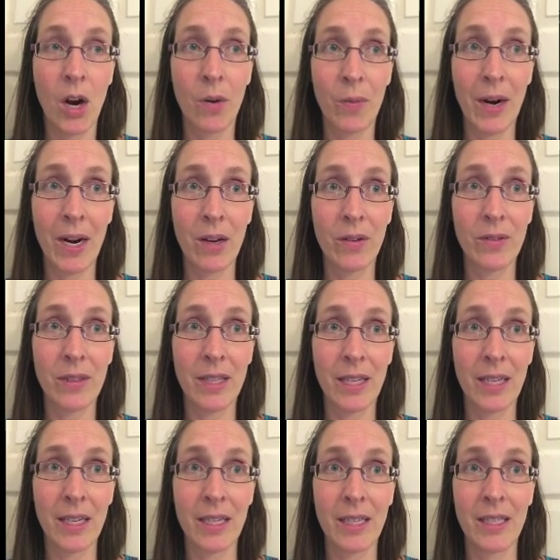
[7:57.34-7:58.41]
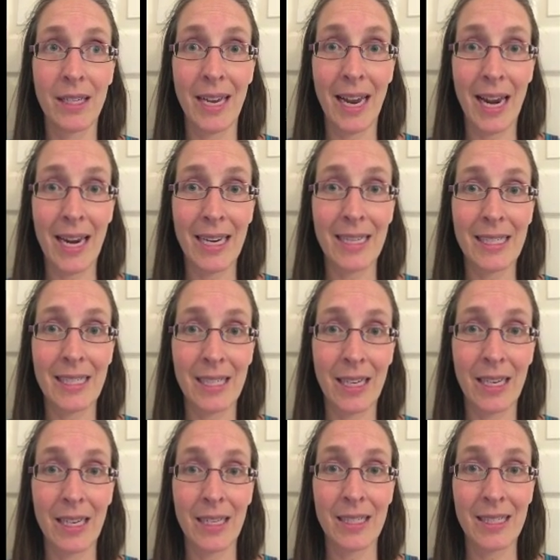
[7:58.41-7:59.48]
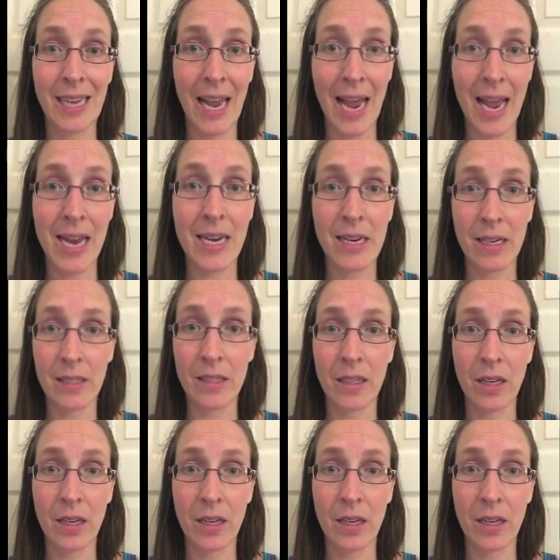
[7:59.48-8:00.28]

Around the eight to 10 is